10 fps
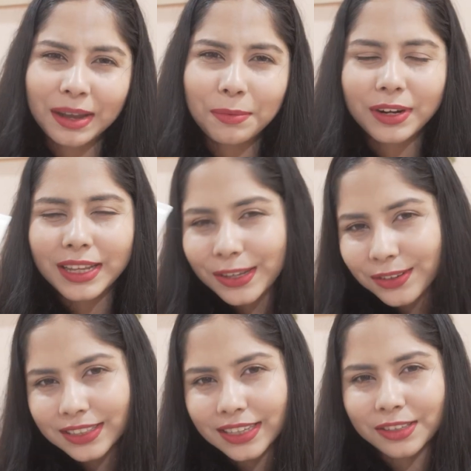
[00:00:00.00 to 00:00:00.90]
I'm gonna
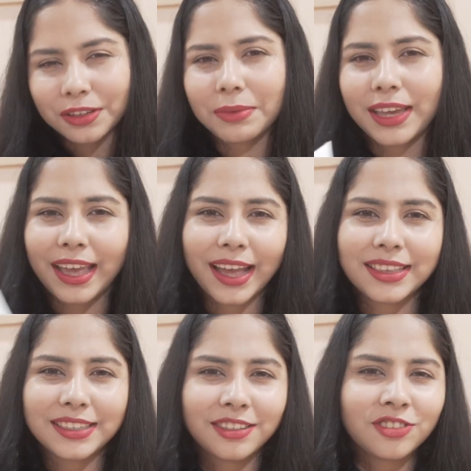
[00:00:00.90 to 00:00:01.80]
use this on my
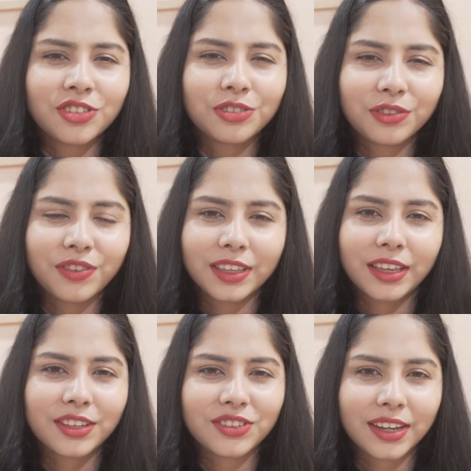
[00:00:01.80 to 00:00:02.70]
hands just to
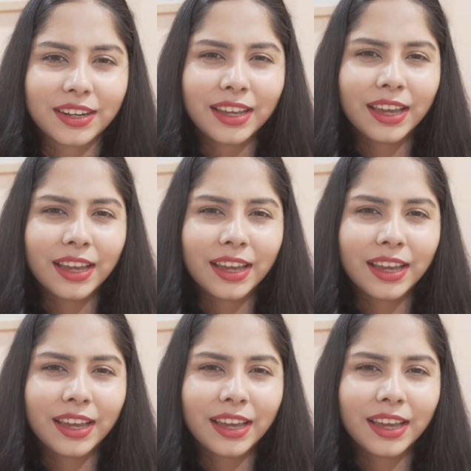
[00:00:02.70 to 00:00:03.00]
finish it,